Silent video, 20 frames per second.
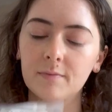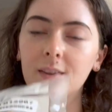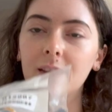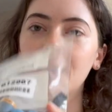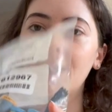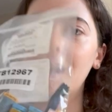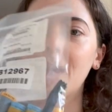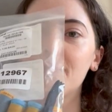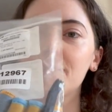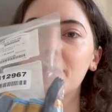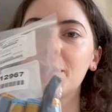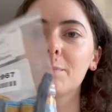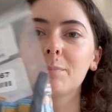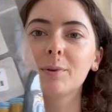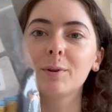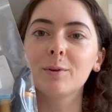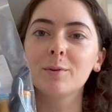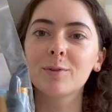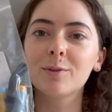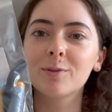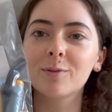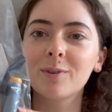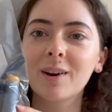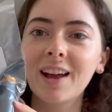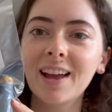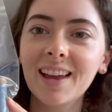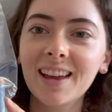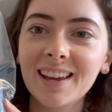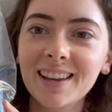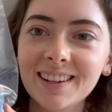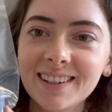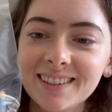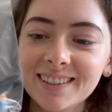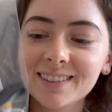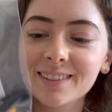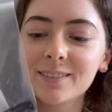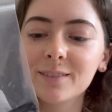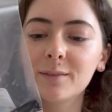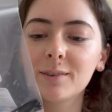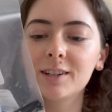I have my blue
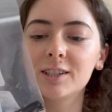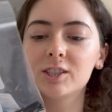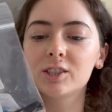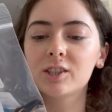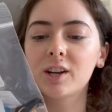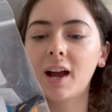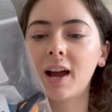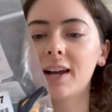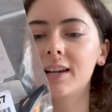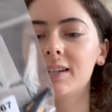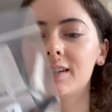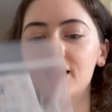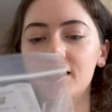thread, which I